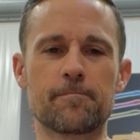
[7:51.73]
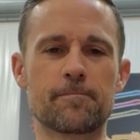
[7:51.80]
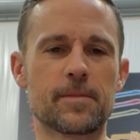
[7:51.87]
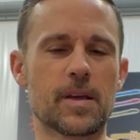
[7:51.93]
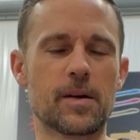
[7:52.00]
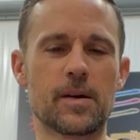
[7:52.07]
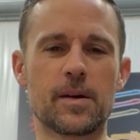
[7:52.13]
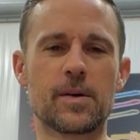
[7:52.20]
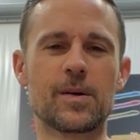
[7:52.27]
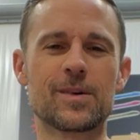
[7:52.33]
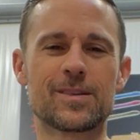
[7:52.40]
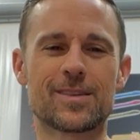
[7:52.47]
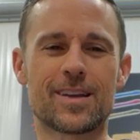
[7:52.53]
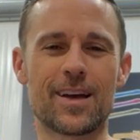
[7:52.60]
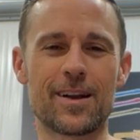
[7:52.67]
It
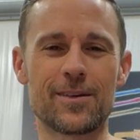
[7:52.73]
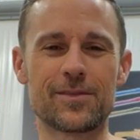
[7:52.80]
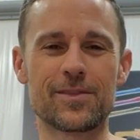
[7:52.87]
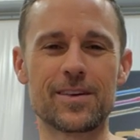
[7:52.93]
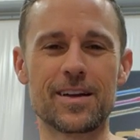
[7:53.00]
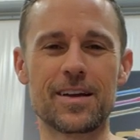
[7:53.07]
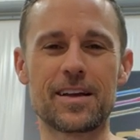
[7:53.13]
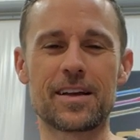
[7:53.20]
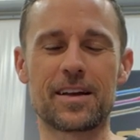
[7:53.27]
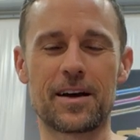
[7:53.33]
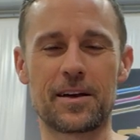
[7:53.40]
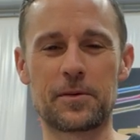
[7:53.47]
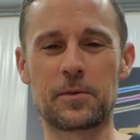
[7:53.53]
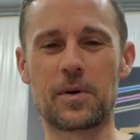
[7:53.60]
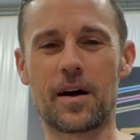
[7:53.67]
was kind
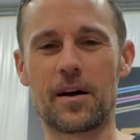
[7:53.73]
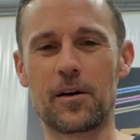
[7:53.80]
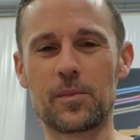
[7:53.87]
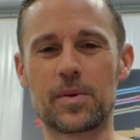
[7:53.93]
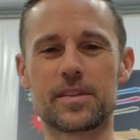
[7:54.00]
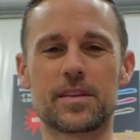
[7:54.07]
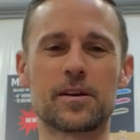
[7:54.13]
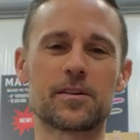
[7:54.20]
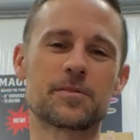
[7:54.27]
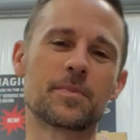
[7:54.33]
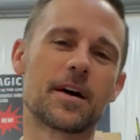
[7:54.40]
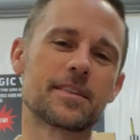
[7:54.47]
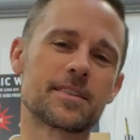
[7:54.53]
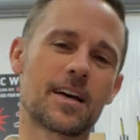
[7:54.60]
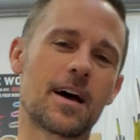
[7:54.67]
of wild. But there's
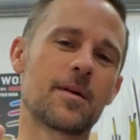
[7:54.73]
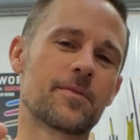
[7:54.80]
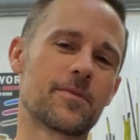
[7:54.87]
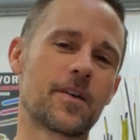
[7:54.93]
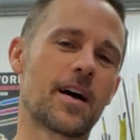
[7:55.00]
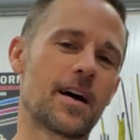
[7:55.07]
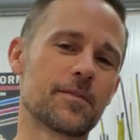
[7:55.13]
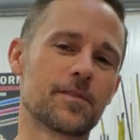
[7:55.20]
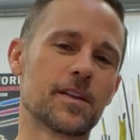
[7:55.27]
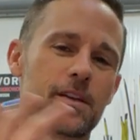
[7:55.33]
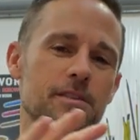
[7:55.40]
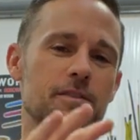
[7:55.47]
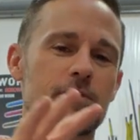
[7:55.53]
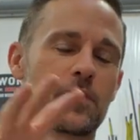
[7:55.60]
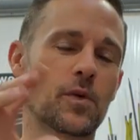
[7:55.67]
my top five
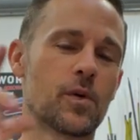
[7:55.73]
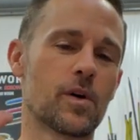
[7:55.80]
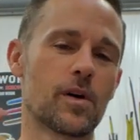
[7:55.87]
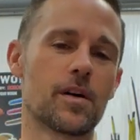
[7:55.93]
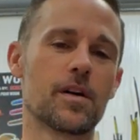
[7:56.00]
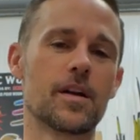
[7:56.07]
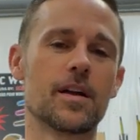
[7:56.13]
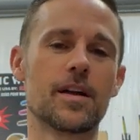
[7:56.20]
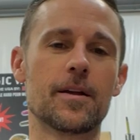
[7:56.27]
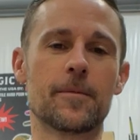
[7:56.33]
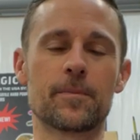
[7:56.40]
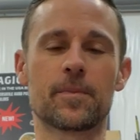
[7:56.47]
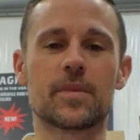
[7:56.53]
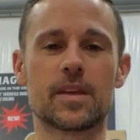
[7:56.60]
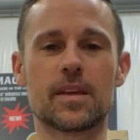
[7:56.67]
list for
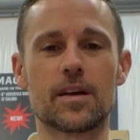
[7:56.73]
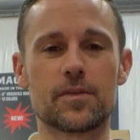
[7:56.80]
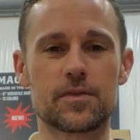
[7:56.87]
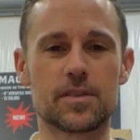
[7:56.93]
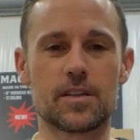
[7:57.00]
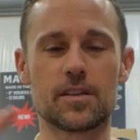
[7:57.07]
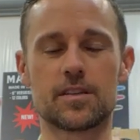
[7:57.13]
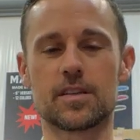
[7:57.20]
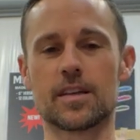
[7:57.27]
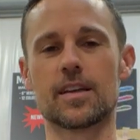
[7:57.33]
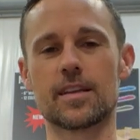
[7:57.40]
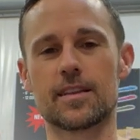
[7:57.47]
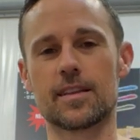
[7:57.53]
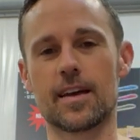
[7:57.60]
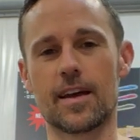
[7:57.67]
gifts to
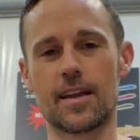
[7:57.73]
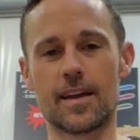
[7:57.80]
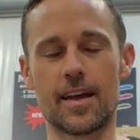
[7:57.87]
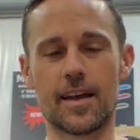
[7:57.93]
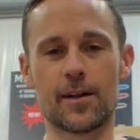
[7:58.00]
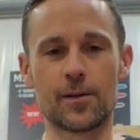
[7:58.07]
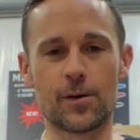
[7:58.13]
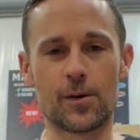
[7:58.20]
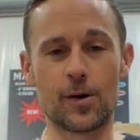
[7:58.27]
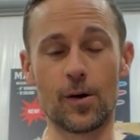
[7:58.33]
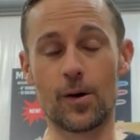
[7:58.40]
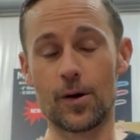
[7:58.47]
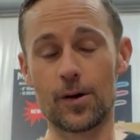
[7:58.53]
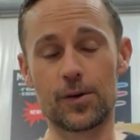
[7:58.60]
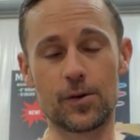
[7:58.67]
get that angler
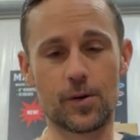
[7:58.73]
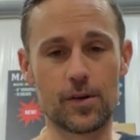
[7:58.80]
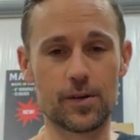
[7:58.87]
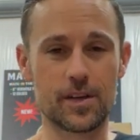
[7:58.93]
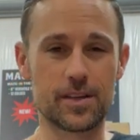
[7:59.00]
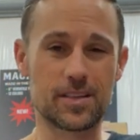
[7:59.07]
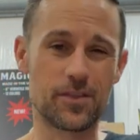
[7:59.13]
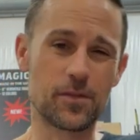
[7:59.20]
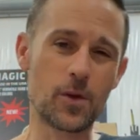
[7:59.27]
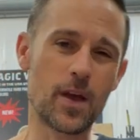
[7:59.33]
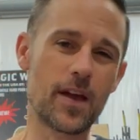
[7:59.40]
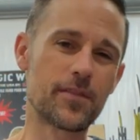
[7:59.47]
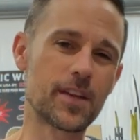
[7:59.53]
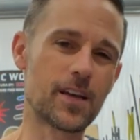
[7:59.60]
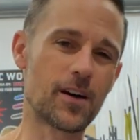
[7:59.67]
on your list. If you
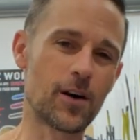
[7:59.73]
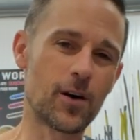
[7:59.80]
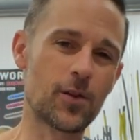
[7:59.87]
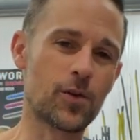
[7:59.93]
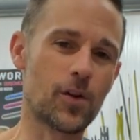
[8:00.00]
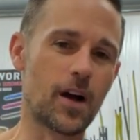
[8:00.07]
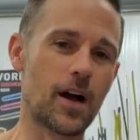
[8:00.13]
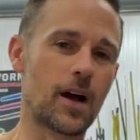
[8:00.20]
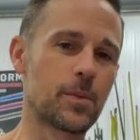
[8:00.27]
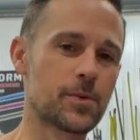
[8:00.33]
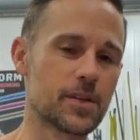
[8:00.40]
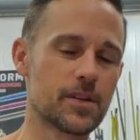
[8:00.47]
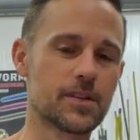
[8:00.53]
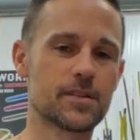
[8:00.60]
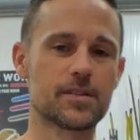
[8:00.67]
have any other
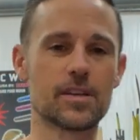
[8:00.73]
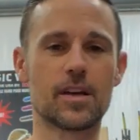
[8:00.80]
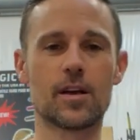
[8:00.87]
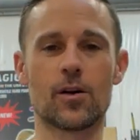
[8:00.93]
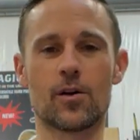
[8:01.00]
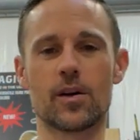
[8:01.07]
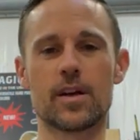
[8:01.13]
options or